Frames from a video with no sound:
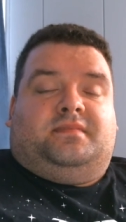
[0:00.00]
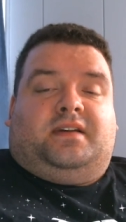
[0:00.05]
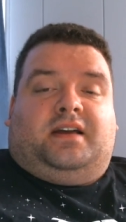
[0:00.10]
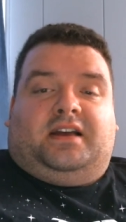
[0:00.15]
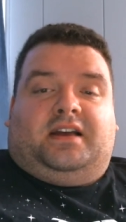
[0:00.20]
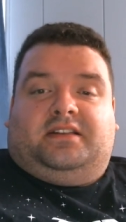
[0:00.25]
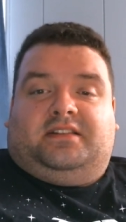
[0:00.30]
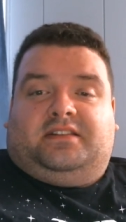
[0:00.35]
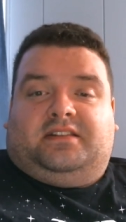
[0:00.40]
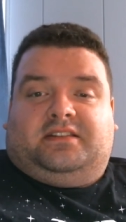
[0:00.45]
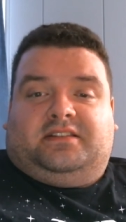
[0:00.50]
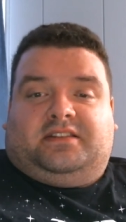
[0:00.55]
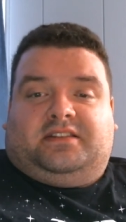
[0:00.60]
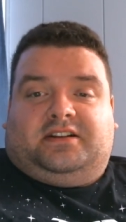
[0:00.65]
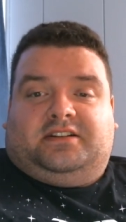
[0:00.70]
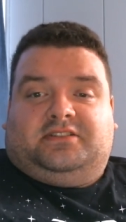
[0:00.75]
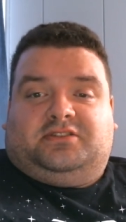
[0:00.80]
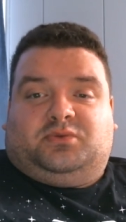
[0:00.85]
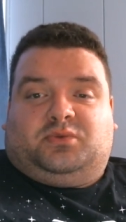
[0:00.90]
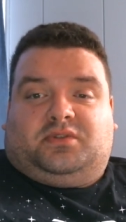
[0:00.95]
I think that
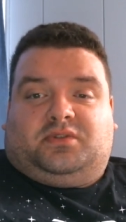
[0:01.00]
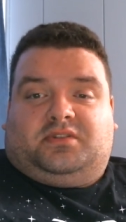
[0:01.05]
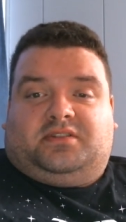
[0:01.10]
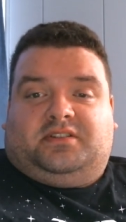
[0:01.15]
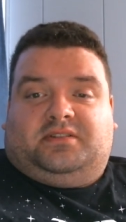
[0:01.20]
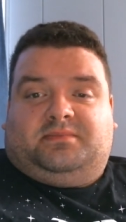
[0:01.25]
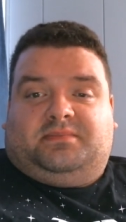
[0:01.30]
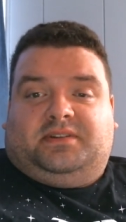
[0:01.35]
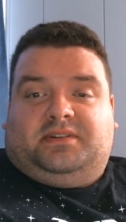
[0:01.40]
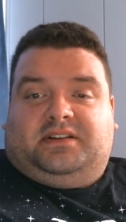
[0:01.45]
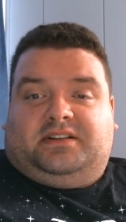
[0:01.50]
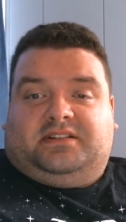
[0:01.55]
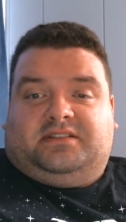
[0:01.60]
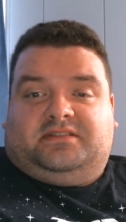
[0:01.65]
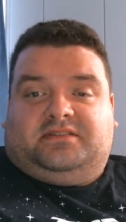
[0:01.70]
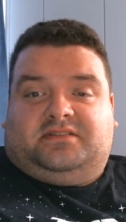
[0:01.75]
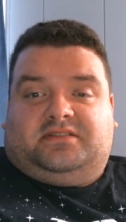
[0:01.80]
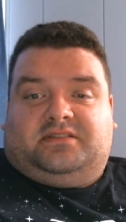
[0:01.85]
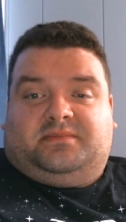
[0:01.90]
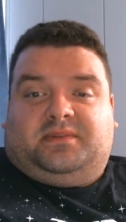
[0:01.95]
it's worth it
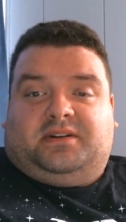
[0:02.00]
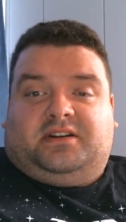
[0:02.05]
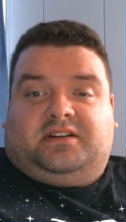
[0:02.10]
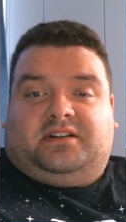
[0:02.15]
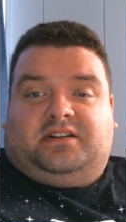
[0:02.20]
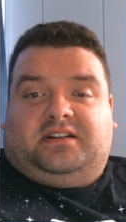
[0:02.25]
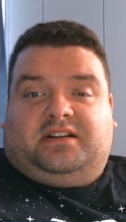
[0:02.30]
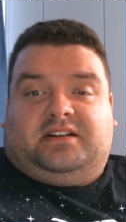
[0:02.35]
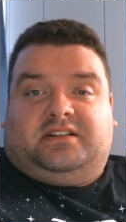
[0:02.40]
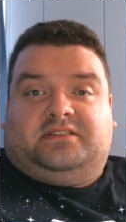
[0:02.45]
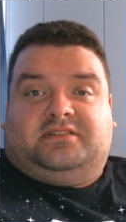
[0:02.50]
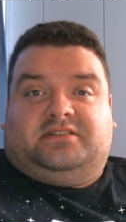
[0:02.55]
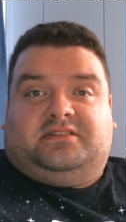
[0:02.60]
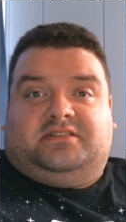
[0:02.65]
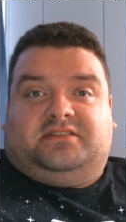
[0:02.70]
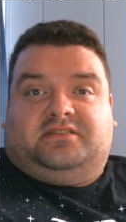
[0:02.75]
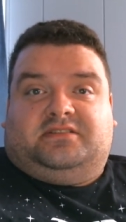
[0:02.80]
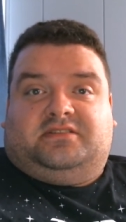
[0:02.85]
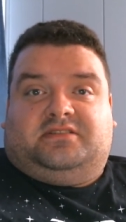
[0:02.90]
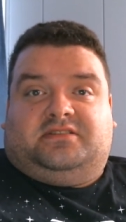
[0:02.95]
because American Gods
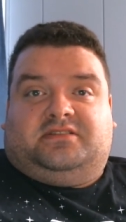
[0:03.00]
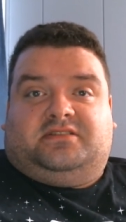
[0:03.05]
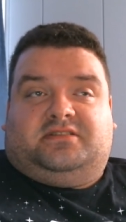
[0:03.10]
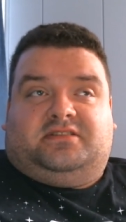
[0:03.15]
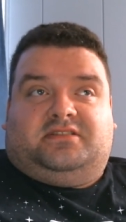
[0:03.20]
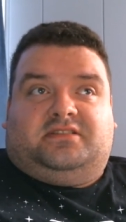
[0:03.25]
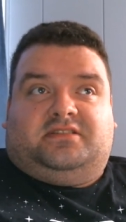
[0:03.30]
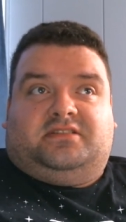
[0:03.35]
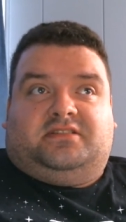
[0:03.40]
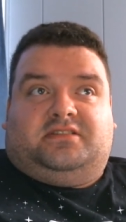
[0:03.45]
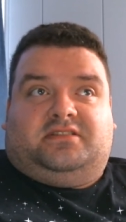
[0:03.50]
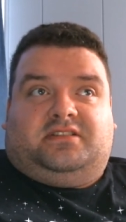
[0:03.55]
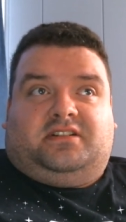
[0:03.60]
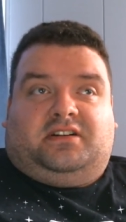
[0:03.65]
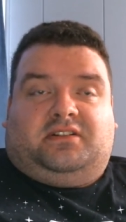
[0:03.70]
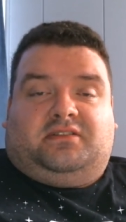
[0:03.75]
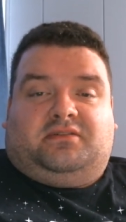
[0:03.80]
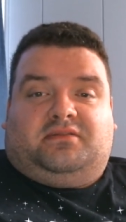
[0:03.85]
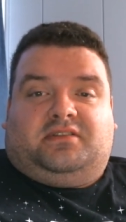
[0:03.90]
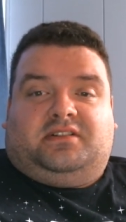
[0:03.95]
is
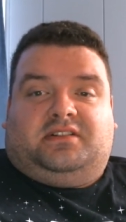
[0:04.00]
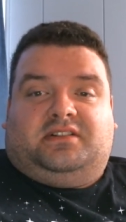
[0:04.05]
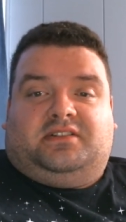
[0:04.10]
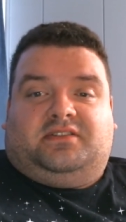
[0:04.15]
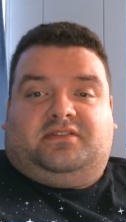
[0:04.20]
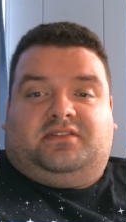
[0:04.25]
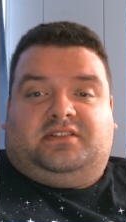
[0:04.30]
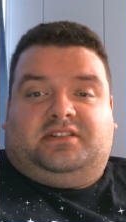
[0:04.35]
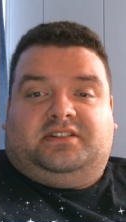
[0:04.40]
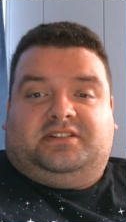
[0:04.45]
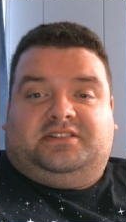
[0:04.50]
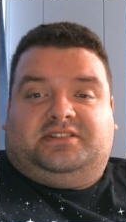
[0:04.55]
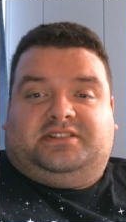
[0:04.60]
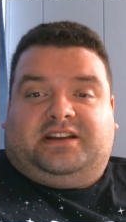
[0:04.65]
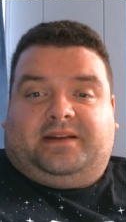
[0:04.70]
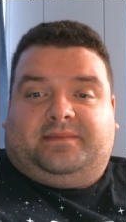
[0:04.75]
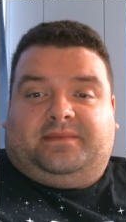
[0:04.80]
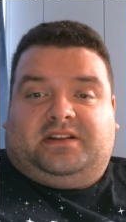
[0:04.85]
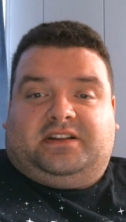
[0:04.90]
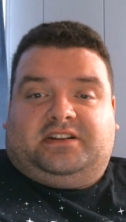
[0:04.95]
a really really
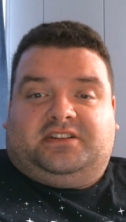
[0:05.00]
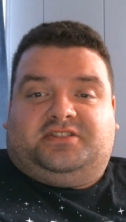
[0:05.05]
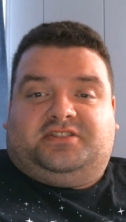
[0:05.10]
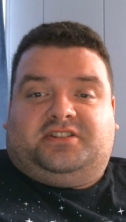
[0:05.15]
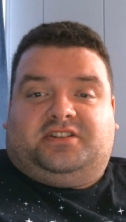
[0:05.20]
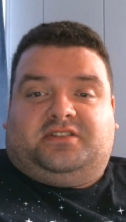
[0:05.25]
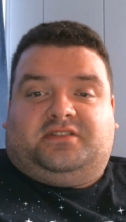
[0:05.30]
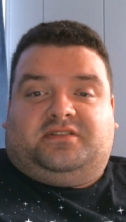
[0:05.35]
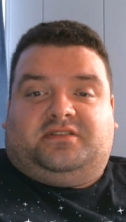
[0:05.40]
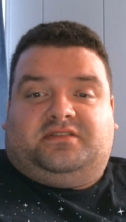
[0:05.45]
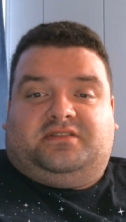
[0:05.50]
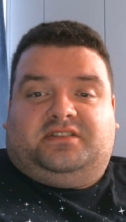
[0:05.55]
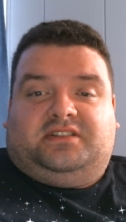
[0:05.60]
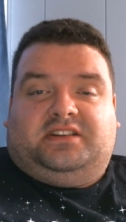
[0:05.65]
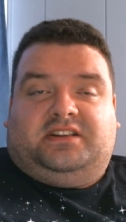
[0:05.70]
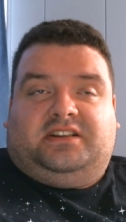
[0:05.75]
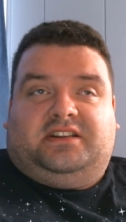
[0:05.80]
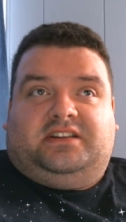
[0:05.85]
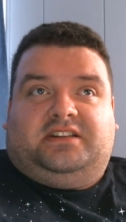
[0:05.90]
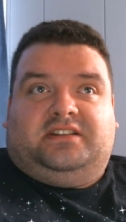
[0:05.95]
top notch show.
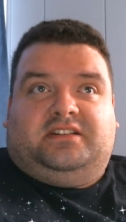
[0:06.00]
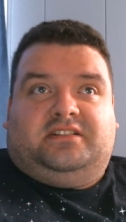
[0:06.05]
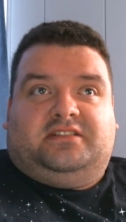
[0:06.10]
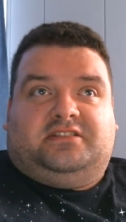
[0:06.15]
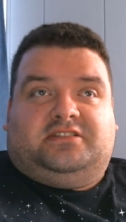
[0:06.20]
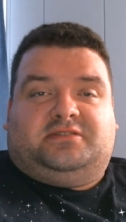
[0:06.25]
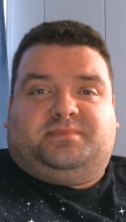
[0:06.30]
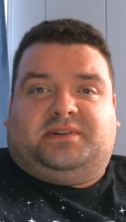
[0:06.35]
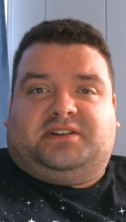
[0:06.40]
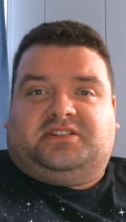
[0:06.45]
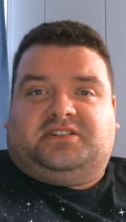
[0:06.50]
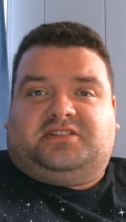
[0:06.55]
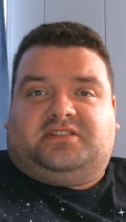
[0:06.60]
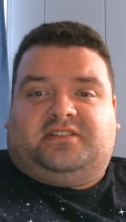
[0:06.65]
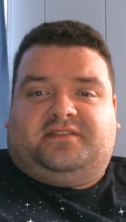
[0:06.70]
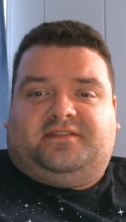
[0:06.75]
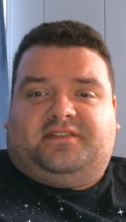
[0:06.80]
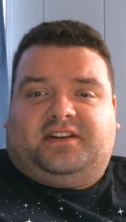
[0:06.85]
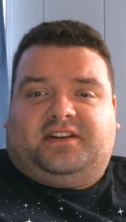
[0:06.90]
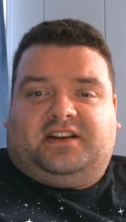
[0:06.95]
The special
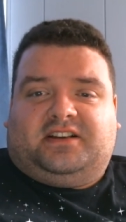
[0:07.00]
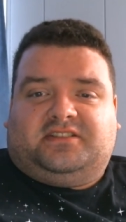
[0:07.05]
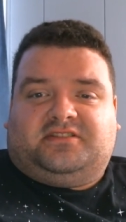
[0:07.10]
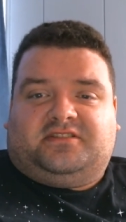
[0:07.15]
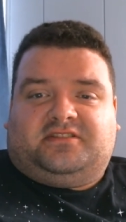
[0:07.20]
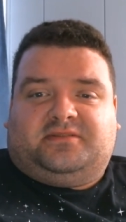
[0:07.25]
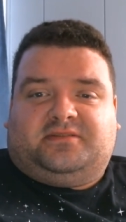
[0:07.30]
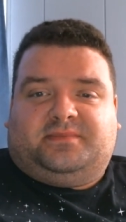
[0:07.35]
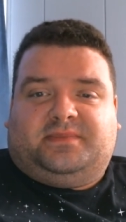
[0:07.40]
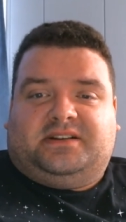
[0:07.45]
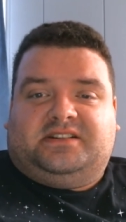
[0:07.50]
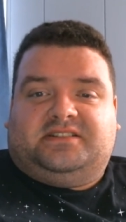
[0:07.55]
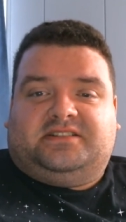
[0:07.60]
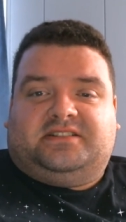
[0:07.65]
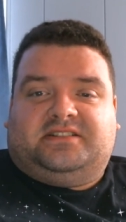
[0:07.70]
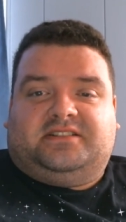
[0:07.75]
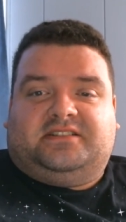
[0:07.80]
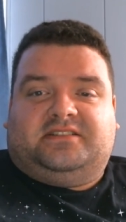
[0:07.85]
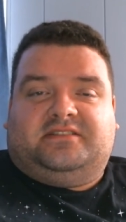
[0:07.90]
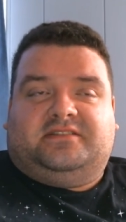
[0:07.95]
effects are
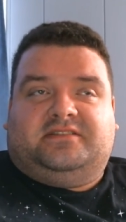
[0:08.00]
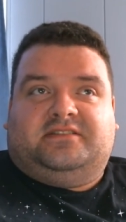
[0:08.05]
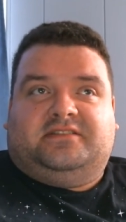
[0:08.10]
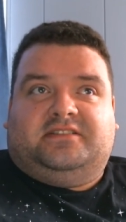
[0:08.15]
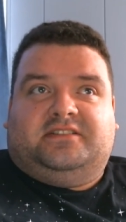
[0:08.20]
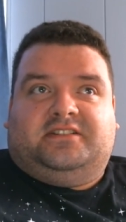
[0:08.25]
amazing.